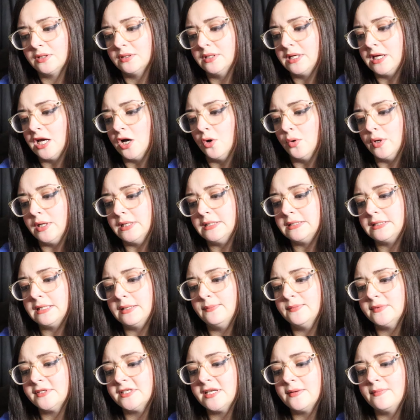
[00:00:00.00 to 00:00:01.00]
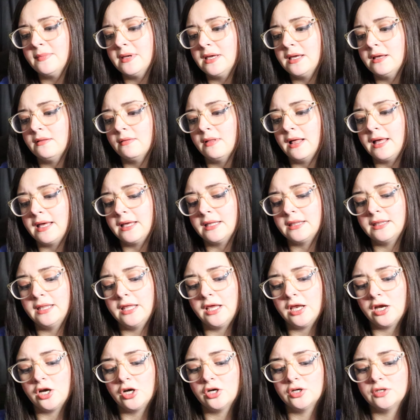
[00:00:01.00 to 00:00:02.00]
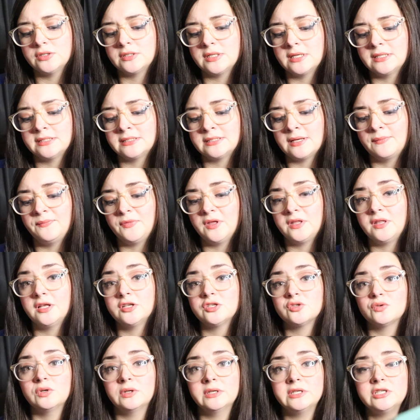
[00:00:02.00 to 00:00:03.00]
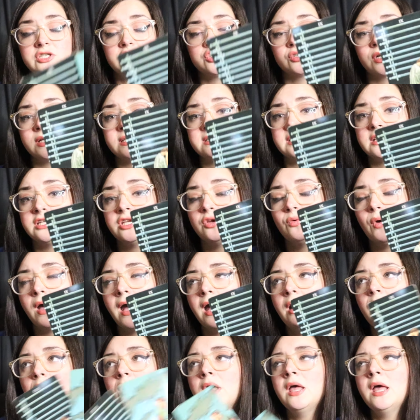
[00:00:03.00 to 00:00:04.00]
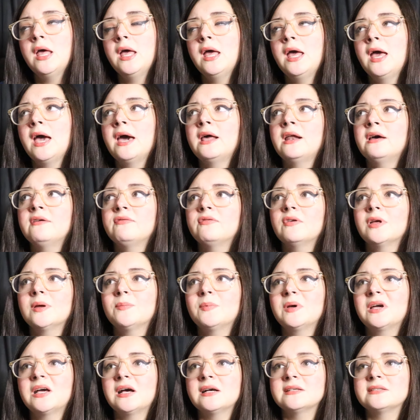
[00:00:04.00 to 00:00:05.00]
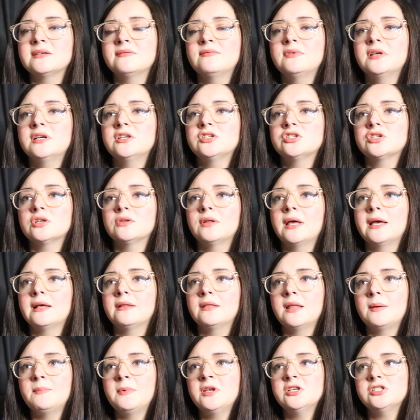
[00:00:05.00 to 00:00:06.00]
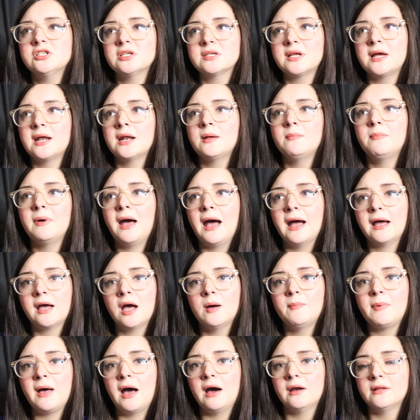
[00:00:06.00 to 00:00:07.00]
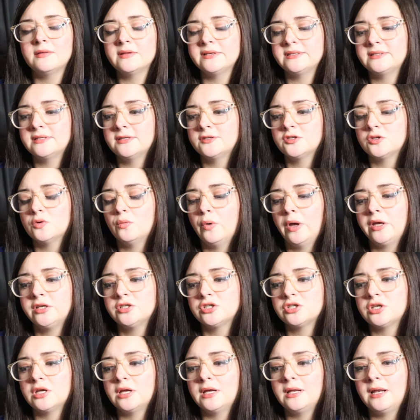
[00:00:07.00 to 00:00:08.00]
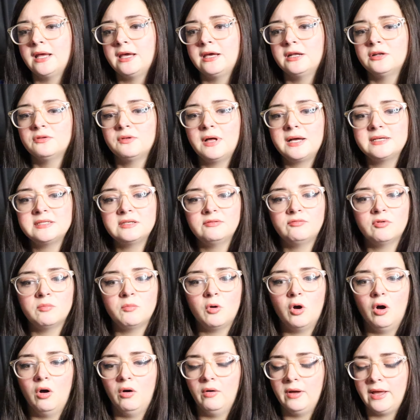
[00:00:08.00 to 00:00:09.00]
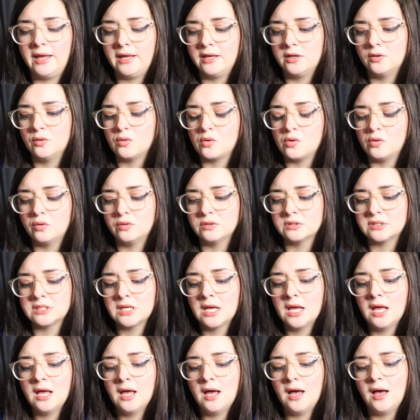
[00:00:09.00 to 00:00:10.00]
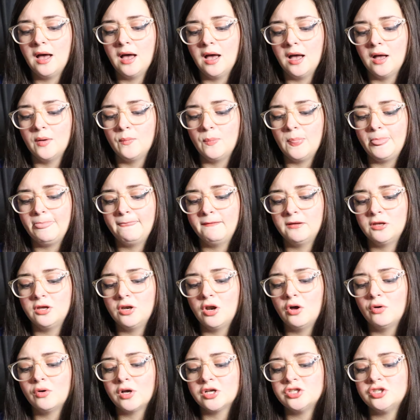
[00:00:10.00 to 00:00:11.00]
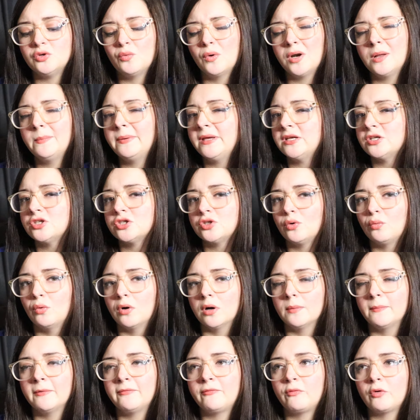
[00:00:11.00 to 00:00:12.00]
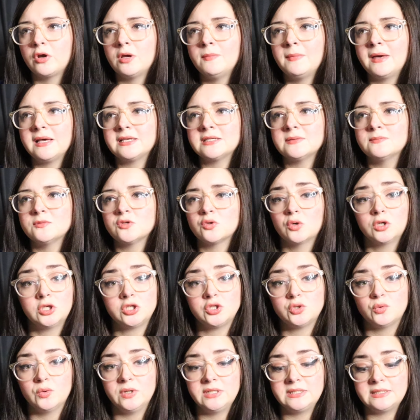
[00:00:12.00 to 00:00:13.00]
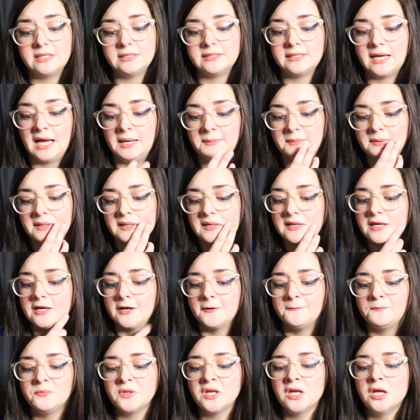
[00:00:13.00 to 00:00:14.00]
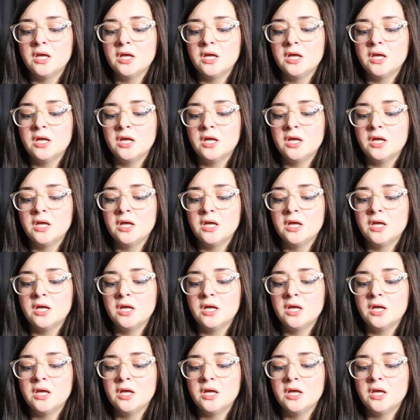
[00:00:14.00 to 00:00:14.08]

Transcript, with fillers: Leo, it seems to me like there's something that's really stressing you out. And I feel like because of this, you're like, let me just kind of back up out of the situation, analyze it from all angles, um, you know, because you want to be sure before you make some sort of choice that's happening here.